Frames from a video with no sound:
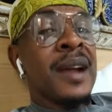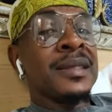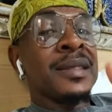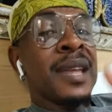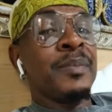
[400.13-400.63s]

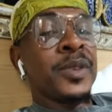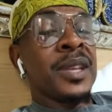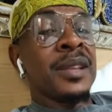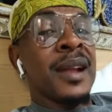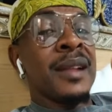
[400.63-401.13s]
10% or
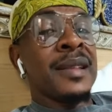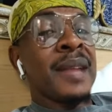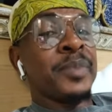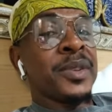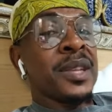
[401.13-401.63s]

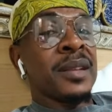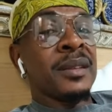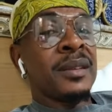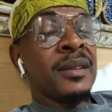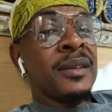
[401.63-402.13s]
9%?
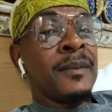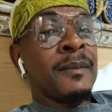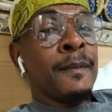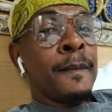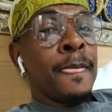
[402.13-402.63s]

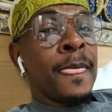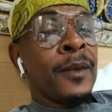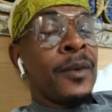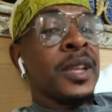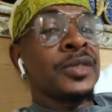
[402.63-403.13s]
What
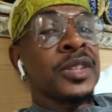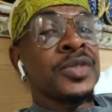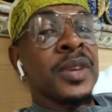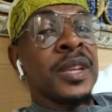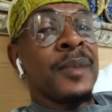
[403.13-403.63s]
the interest rate
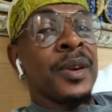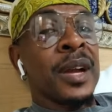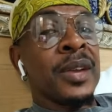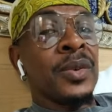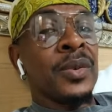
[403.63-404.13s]
in America
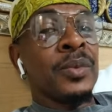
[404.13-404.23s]
now? About